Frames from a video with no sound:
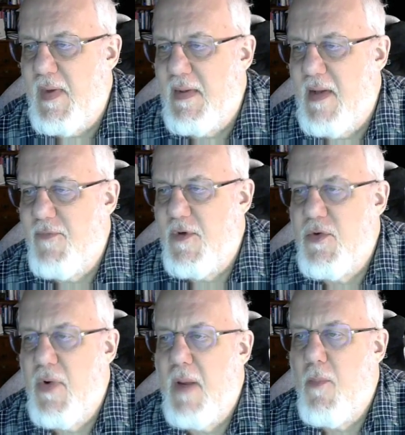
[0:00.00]
Now, if you're
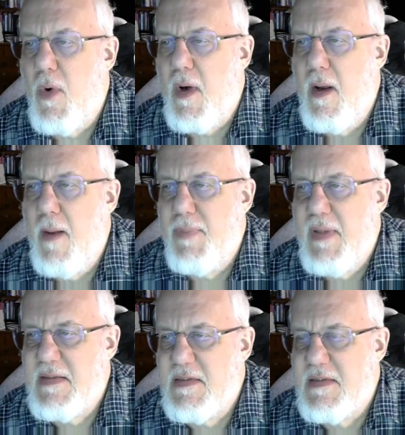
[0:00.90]
doing a more
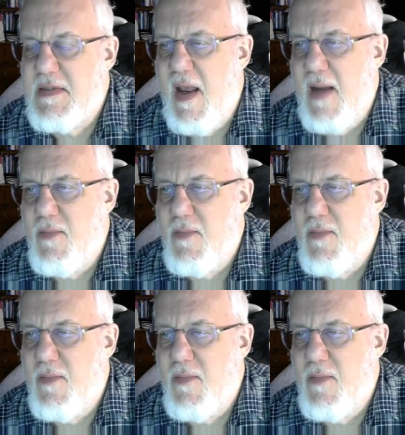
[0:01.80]
complex design